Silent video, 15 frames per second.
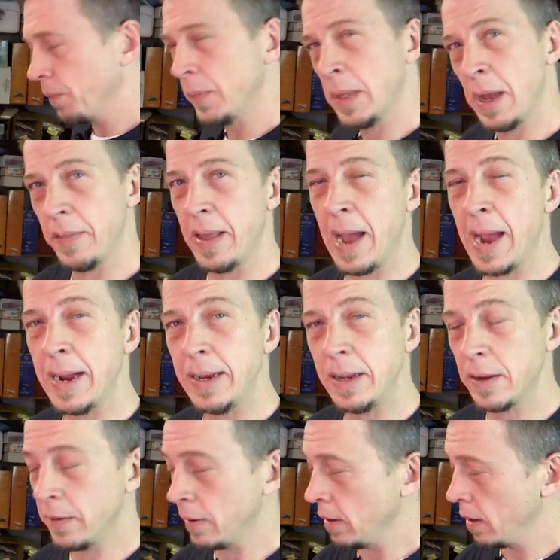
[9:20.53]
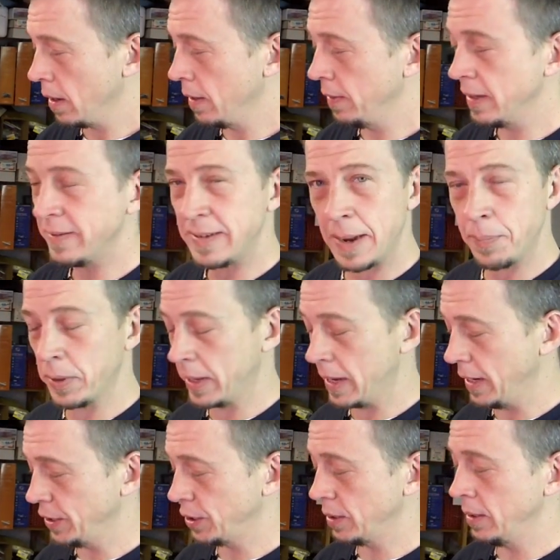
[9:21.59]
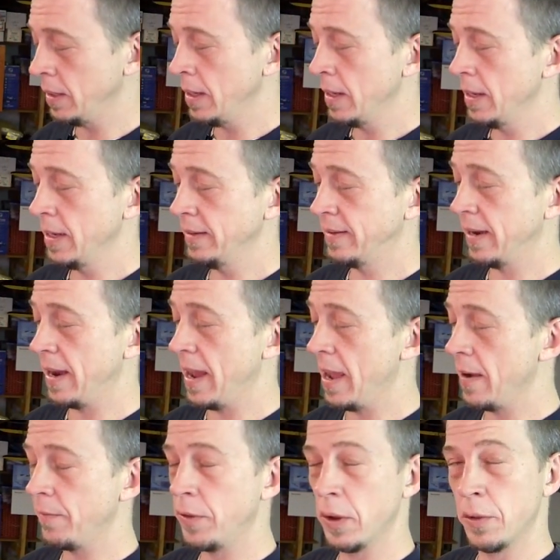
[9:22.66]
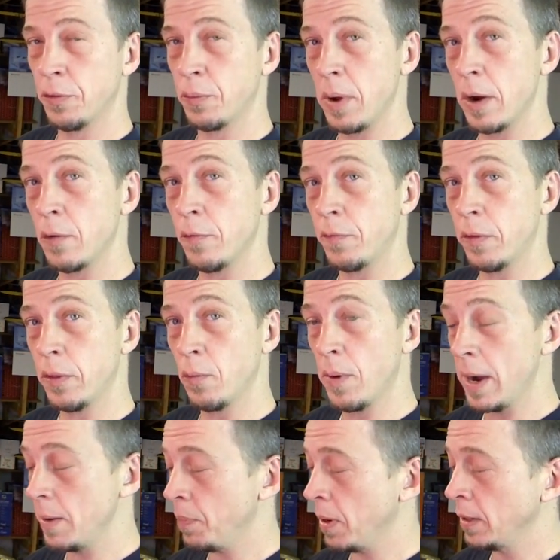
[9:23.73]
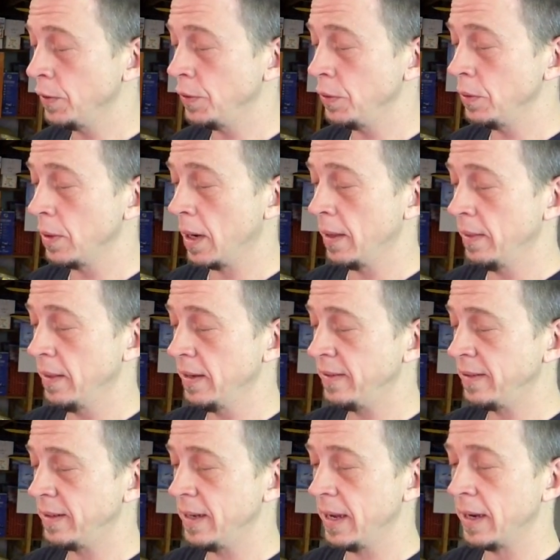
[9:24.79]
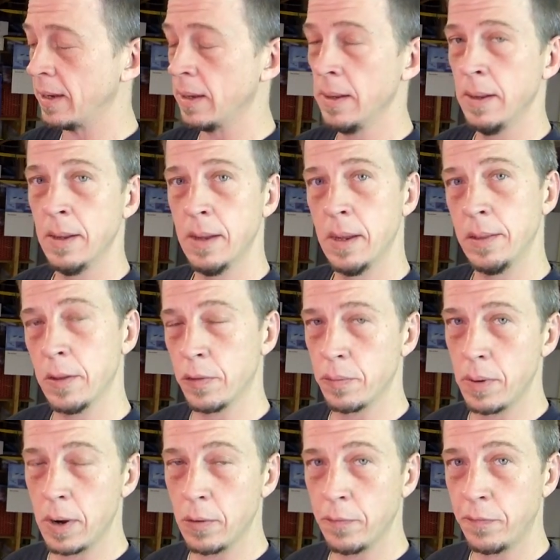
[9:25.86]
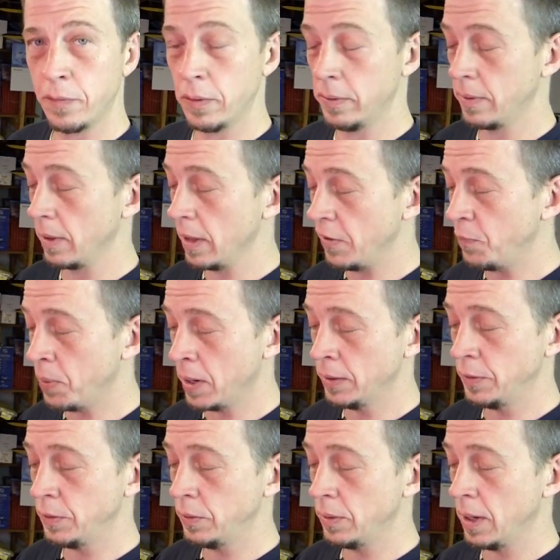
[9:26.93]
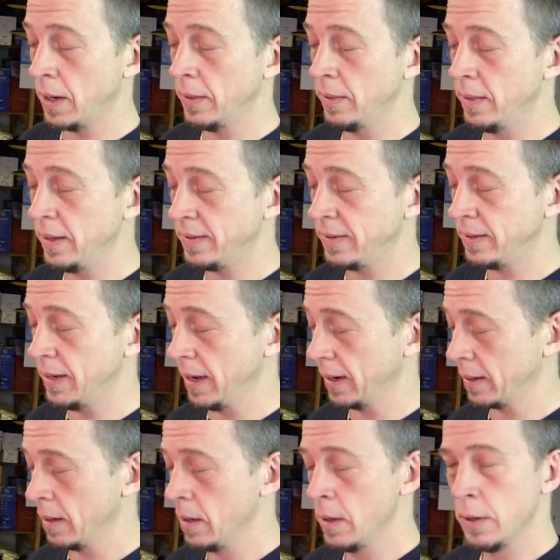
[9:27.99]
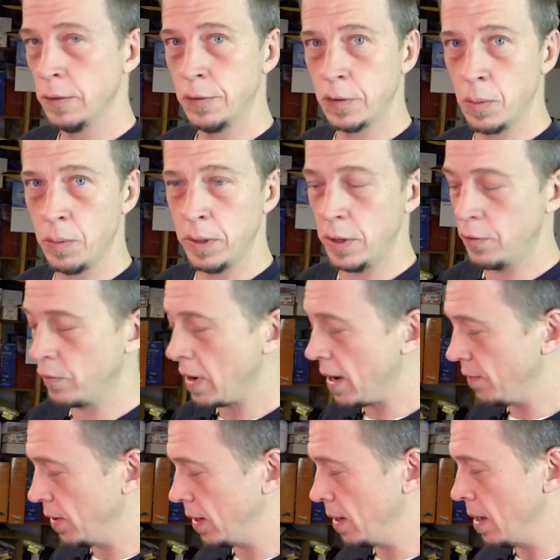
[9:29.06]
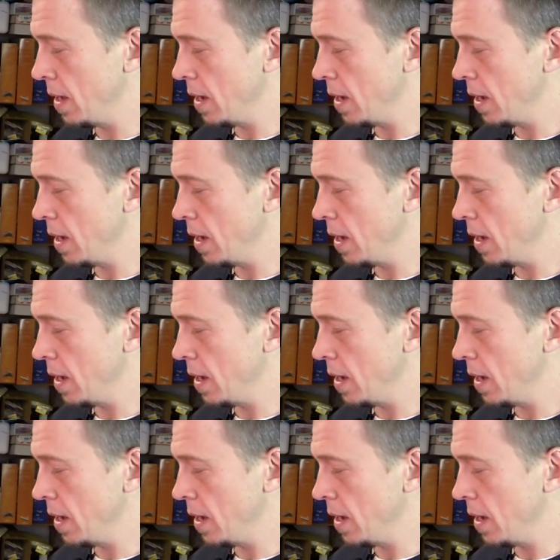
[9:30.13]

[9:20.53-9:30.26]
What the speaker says: Now the idea in this application is that I have the throttle for the right pontoon on this stick and the throttle for the left pontoon on this stick. So when you drive it